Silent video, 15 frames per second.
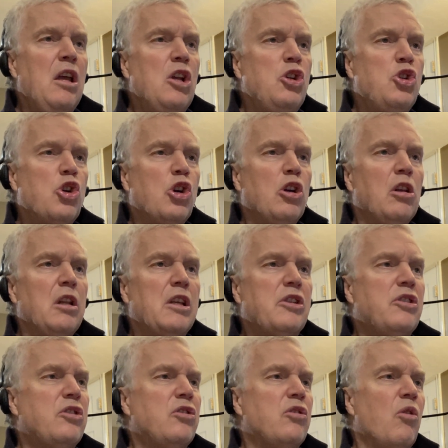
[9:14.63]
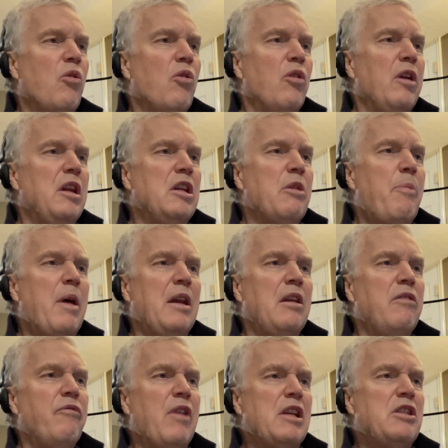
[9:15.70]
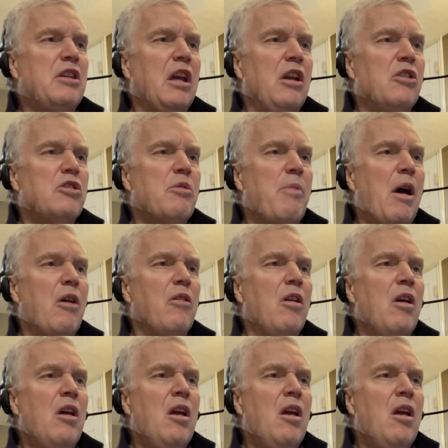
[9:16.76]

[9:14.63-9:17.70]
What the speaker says: journalists or independent investigators about